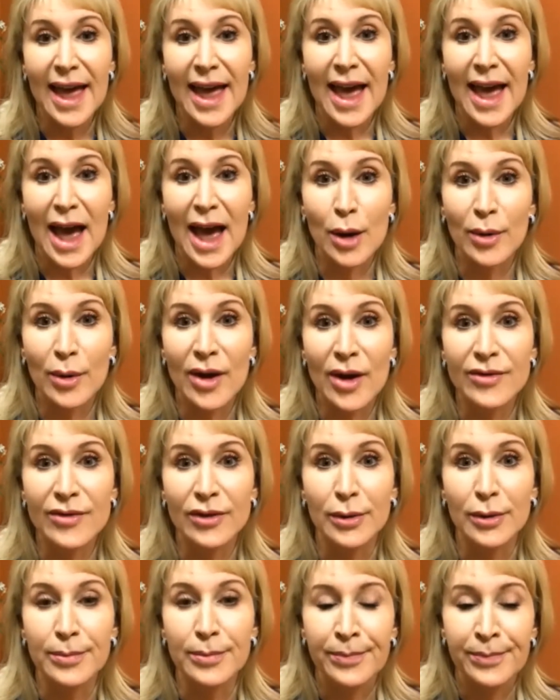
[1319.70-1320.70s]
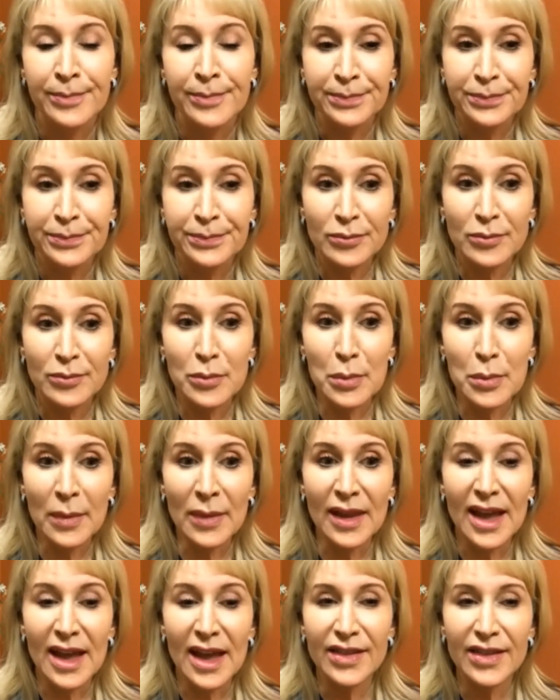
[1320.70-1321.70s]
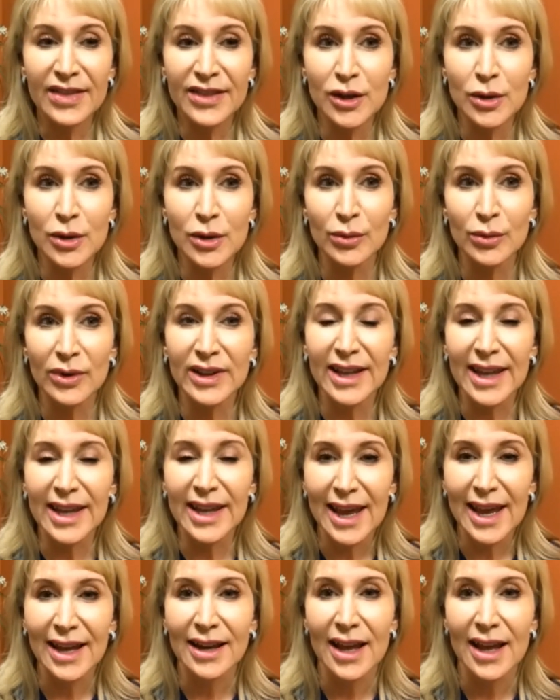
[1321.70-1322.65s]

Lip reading: However, you really can't